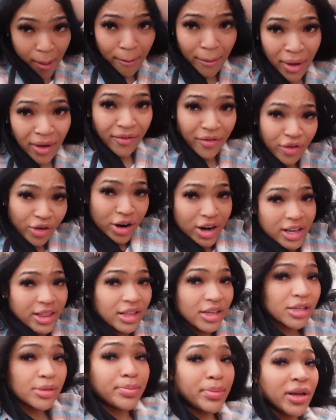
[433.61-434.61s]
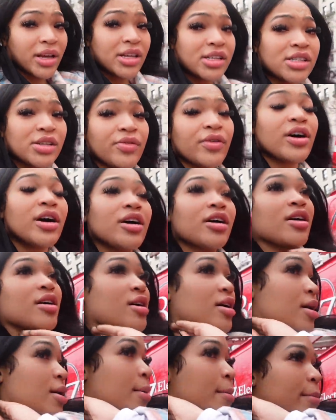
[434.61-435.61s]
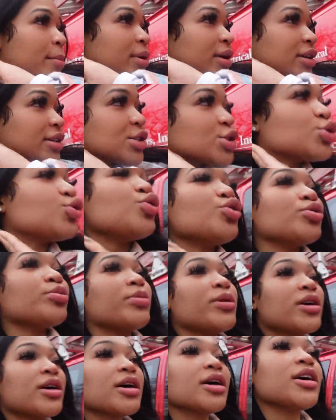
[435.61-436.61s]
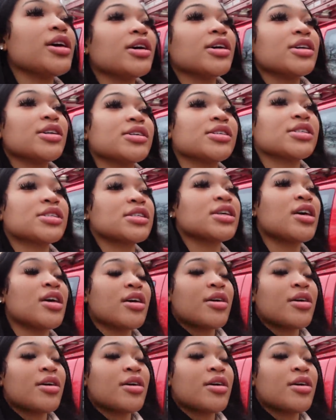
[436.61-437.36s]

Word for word: My forehead looks big as fuck, but it's cool because